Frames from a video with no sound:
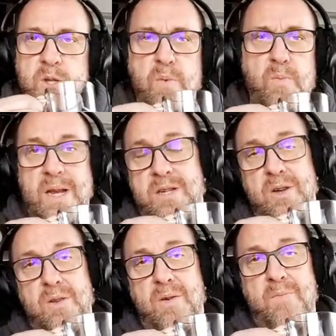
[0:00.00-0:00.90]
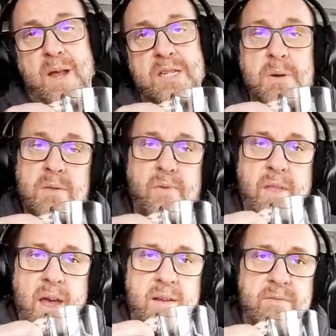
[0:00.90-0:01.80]
wait till next month for
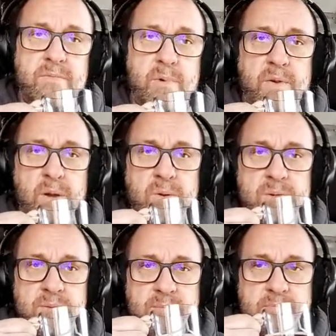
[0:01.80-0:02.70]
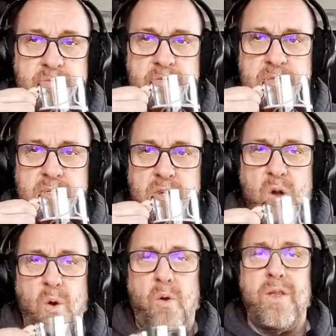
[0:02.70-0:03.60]
that review,
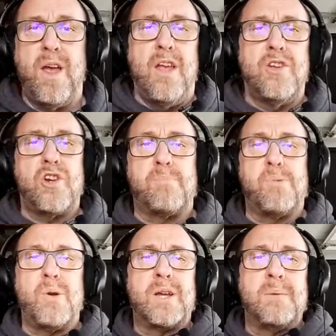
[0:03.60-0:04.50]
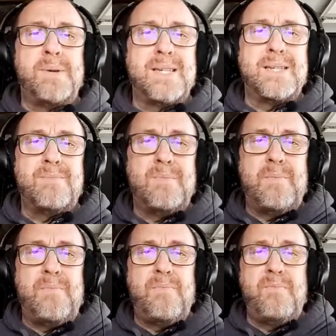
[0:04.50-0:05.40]
or the Shark Brewing Company
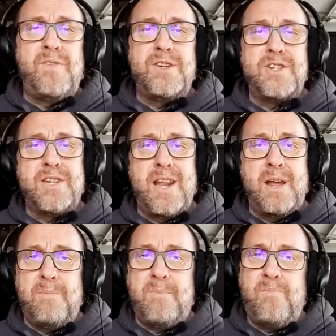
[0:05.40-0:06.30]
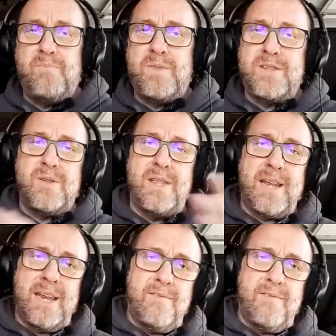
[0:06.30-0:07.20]
finishes it up so that they can
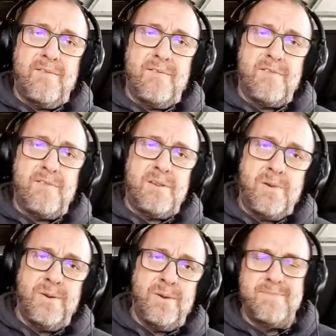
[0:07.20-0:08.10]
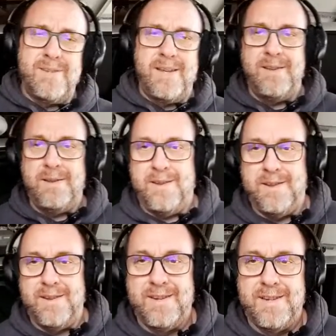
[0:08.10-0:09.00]
give it to me to review.
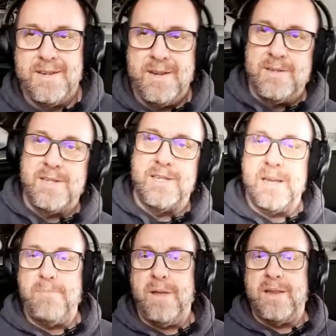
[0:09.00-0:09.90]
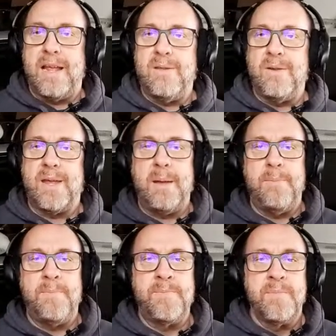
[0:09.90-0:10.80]
Since I'm playing that little game.
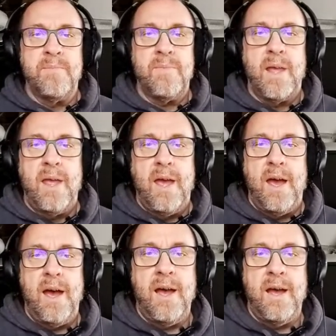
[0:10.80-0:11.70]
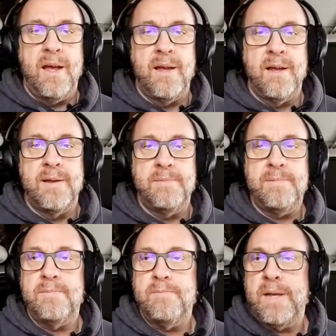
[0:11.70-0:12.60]

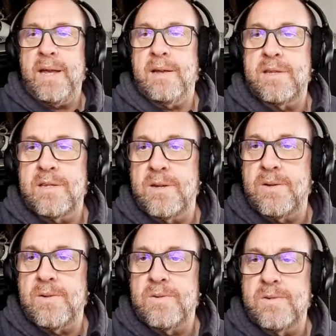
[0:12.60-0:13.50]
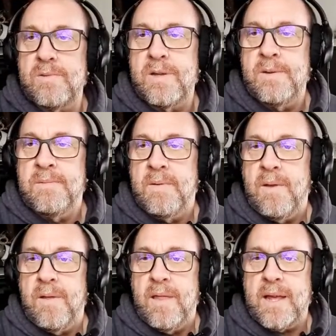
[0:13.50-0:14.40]
But yeah, so
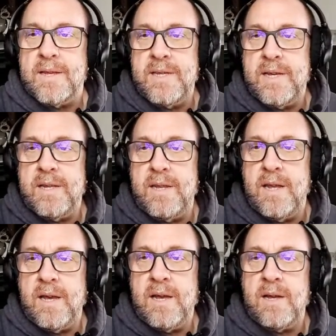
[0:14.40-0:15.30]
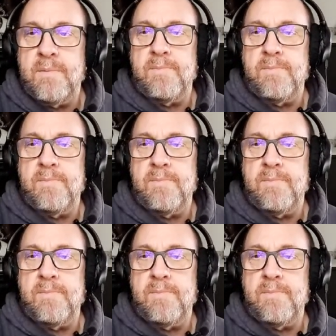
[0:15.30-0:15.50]
like I said, for